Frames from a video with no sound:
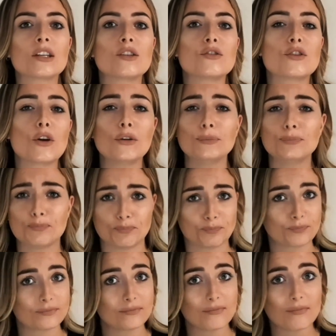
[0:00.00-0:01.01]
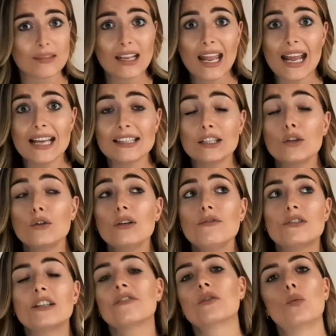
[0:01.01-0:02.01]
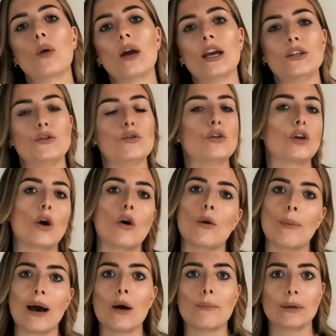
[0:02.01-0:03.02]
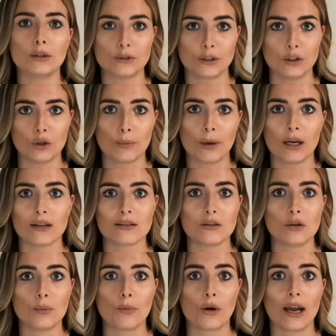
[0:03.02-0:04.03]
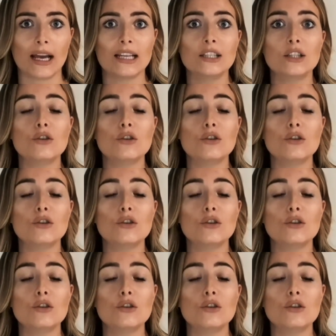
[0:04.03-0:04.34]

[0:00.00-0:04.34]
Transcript: So there's a lot of different ways you can go about building your personal brand.